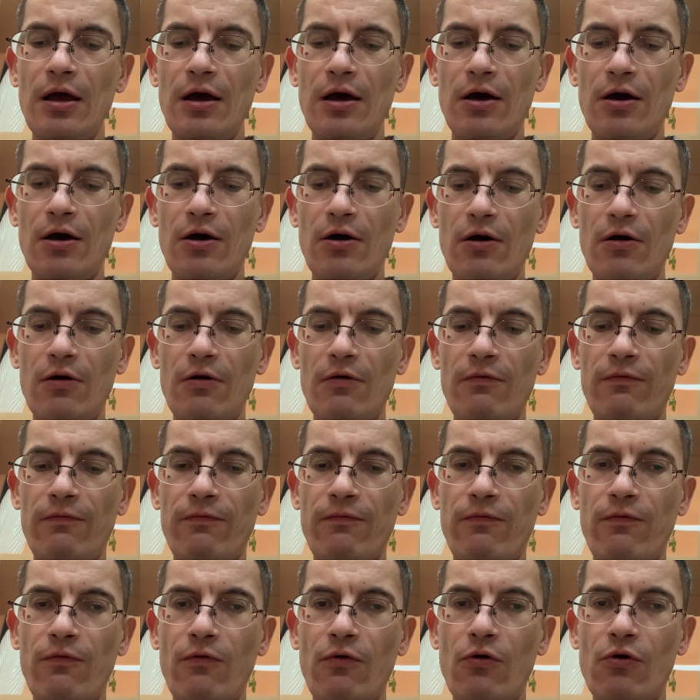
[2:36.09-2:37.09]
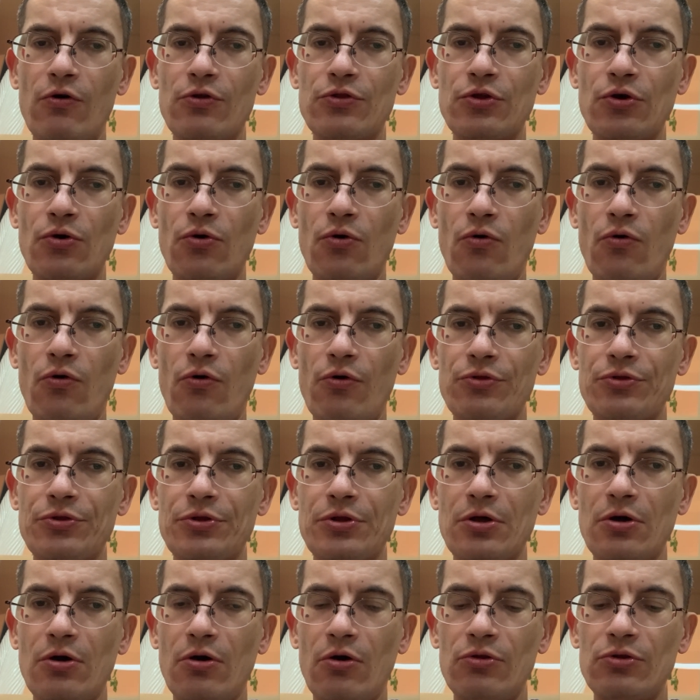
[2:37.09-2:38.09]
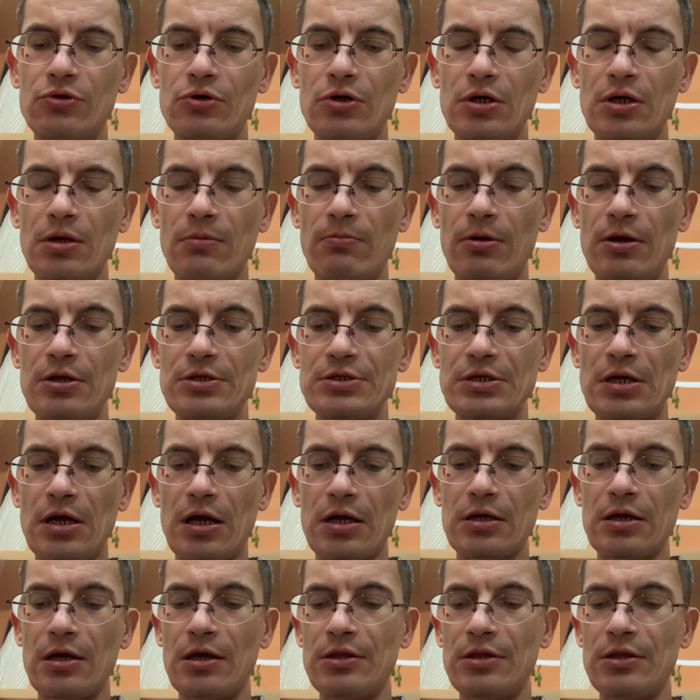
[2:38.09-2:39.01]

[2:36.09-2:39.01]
for the author Honoré de Balzac,